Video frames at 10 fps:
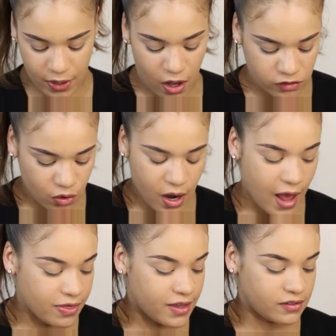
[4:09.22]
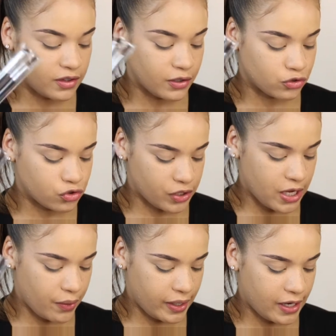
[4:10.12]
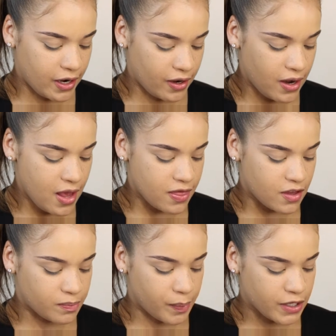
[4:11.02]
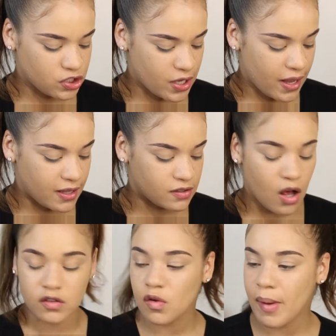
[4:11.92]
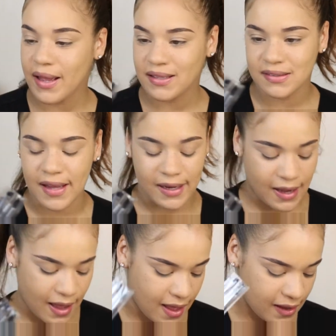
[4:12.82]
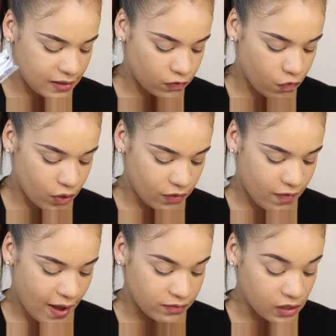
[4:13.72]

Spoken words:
we also got this little trio here, this brush set. It's also by Aesthetica, and it's $45.